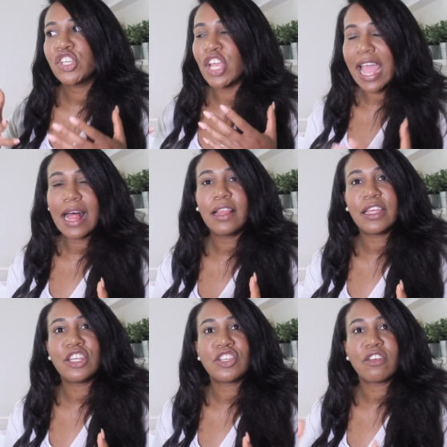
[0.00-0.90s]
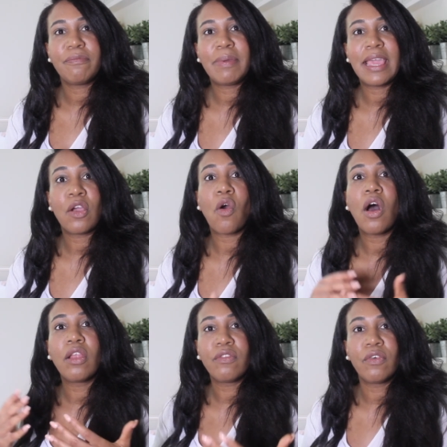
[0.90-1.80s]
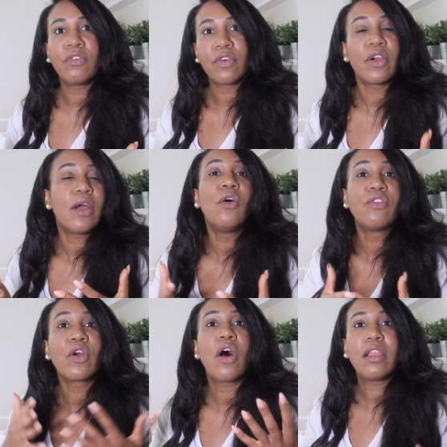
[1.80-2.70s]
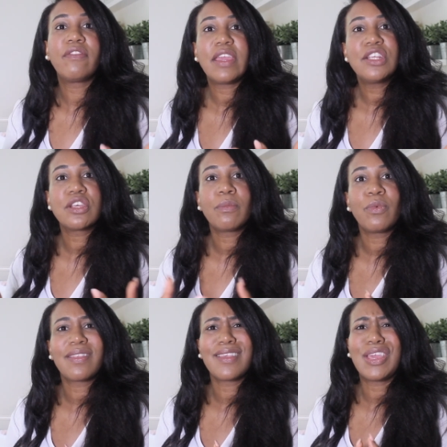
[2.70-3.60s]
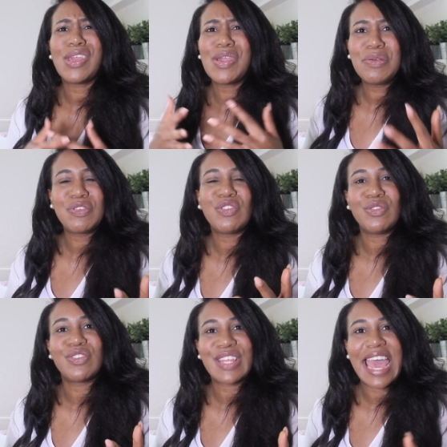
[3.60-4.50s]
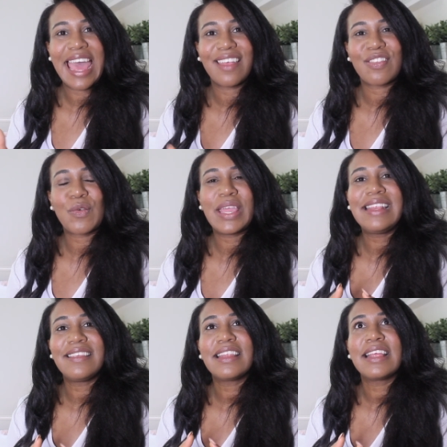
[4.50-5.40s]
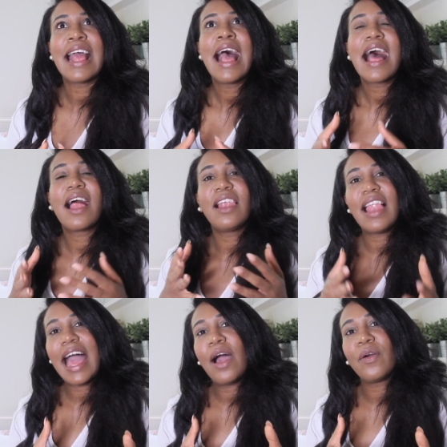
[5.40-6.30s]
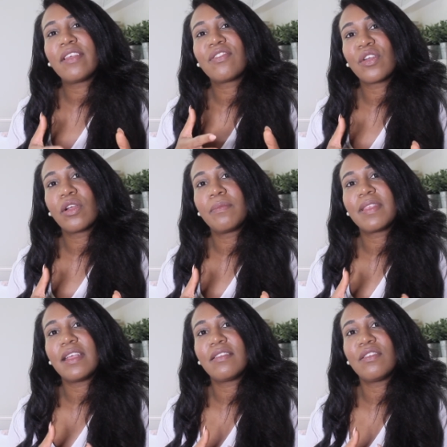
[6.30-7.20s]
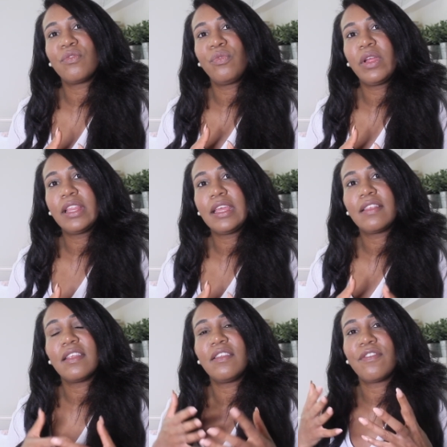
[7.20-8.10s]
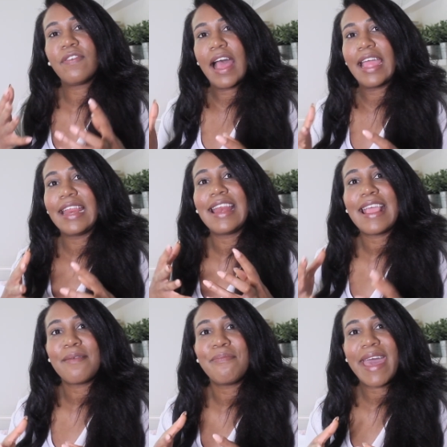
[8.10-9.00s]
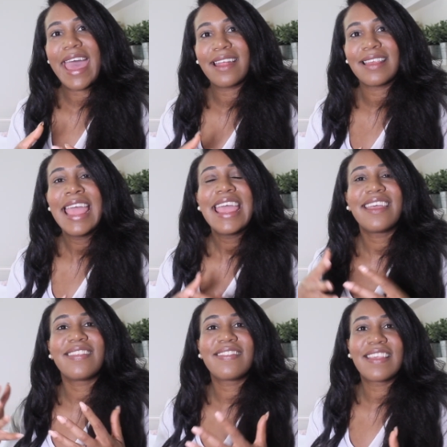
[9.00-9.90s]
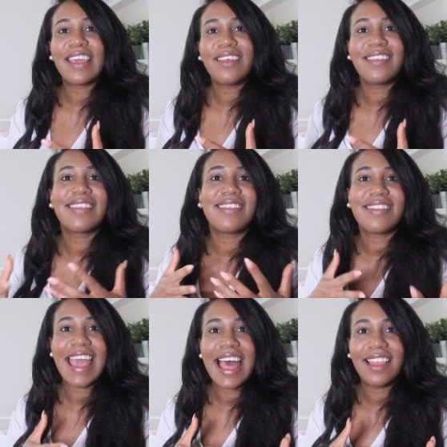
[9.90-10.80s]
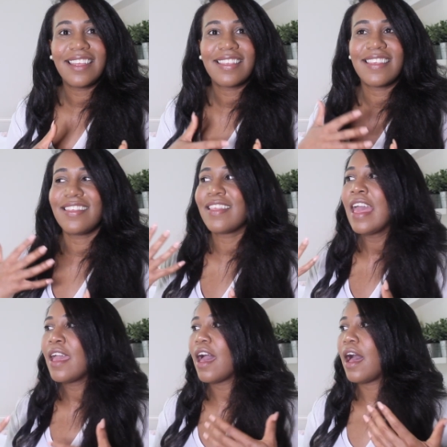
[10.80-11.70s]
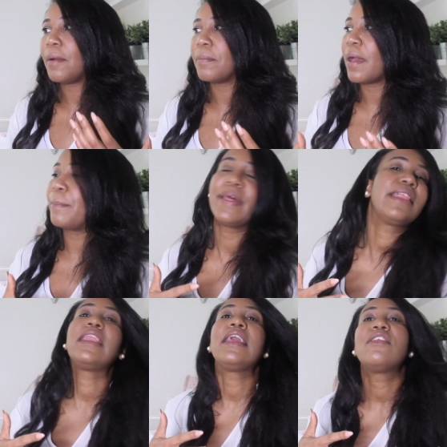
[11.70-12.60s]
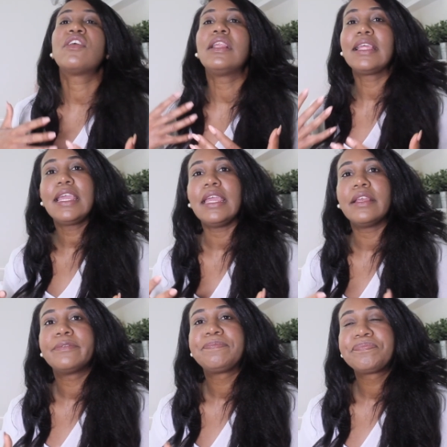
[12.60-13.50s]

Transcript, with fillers: challenge of being all over over all of Egypt was a huge huge task so he didn't allow his circumstances really to define and impact his skills his talents his um, ability to lead